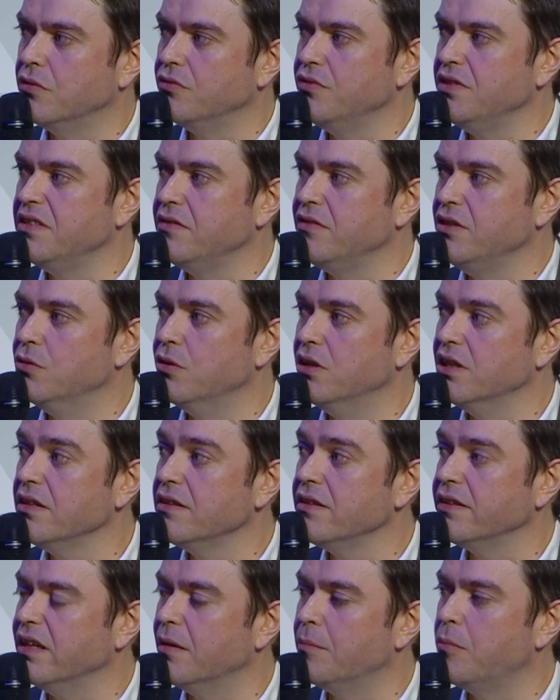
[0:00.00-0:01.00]
it
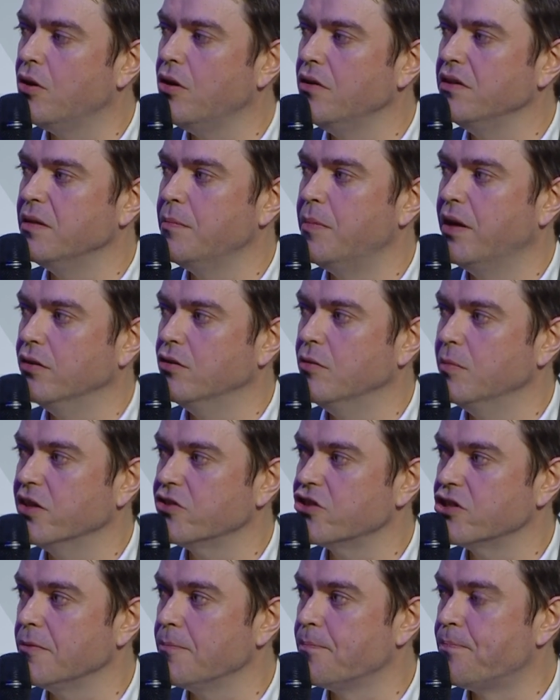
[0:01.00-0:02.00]
means they'll be able to
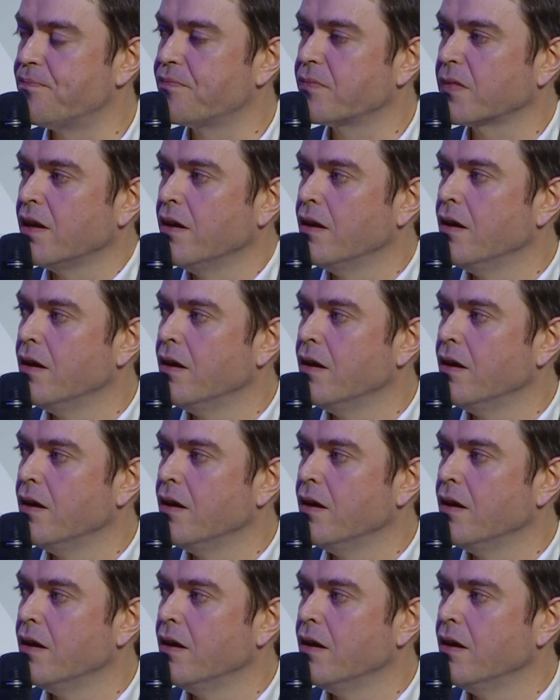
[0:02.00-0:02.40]
reduce the cost